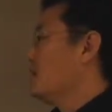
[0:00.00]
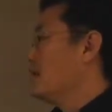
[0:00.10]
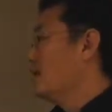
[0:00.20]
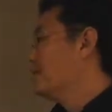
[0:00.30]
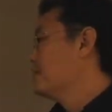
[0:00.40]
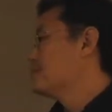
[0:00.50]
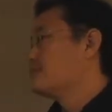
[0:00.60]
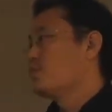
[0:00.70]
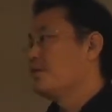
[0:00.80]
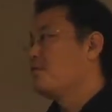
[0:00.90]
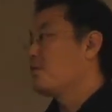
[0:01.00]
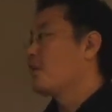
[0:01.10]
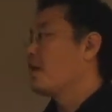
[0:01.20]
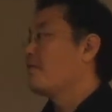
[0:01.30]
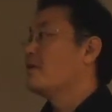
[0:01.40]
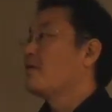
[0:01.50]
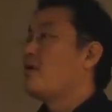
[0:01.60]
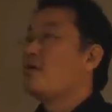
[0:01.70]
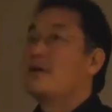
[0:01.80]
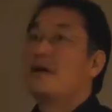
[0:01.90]
Uh, this we photograph here
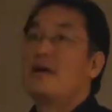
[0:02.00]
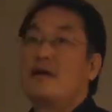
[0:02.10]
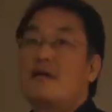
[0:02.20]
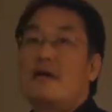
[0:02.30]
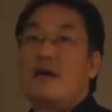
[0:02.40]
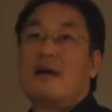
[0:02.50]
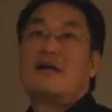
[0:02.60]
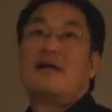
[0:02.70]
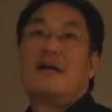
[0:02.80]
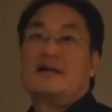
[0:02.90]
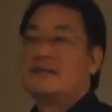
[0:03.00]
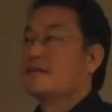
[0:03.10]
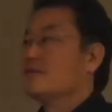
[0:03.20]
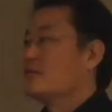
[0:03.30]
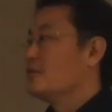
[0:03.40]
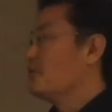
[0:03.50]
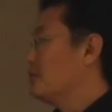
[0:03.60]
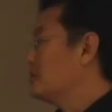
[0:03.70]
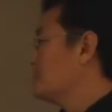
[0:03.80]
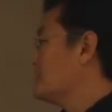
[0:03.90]
all day, and night. So
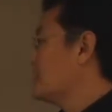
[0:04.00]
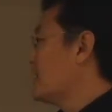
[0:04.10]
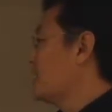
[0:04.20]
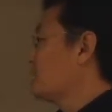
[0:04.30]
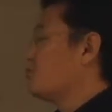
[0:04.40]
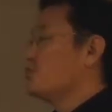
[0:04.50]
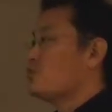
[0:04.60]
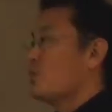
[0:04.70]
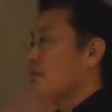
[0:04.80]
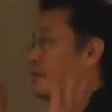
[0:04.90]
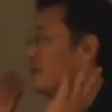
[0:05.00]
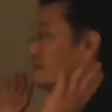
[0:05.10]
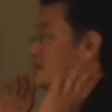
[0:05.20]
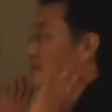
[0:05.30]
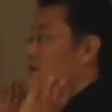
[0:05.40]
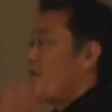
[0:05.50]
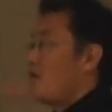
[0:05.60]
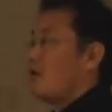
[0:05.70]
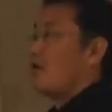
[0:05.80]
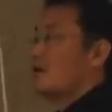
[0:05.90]
we just basically have to push one button,
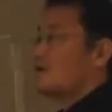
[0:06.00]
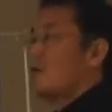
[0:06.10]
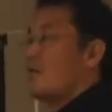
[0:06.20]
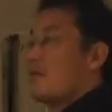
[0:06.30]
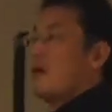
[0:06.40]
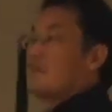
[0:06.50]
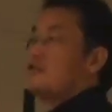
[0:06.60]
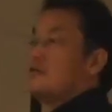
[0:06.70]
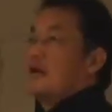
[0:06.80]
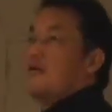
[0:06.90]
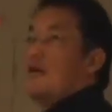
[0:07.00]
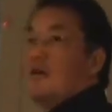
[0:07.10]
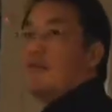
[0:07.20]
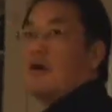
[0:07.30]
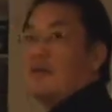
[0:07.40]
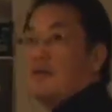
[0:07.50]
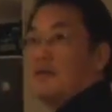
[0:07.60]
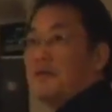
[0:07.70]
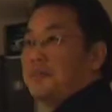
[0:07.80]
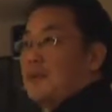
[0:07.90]
all the lights go on, we're set and ready to rock and
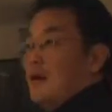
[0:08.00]
roll.